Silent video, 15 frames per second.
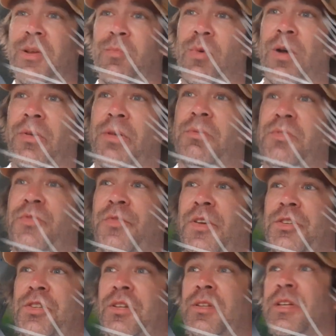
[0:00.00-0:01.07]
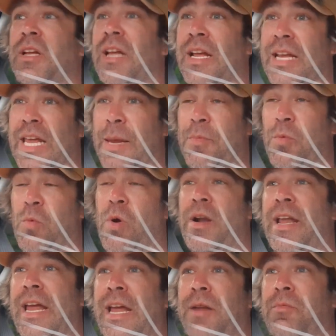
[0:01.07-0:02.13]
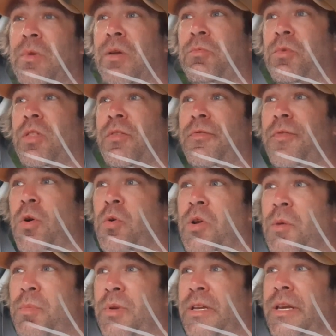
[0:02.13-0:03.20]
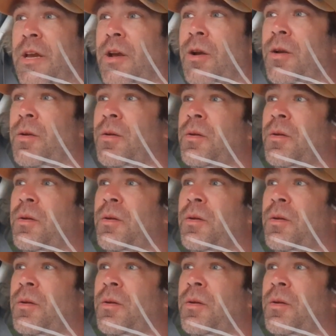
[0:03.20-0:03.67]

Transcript: him while he was fishing, keeping one hand with the phone up in the air.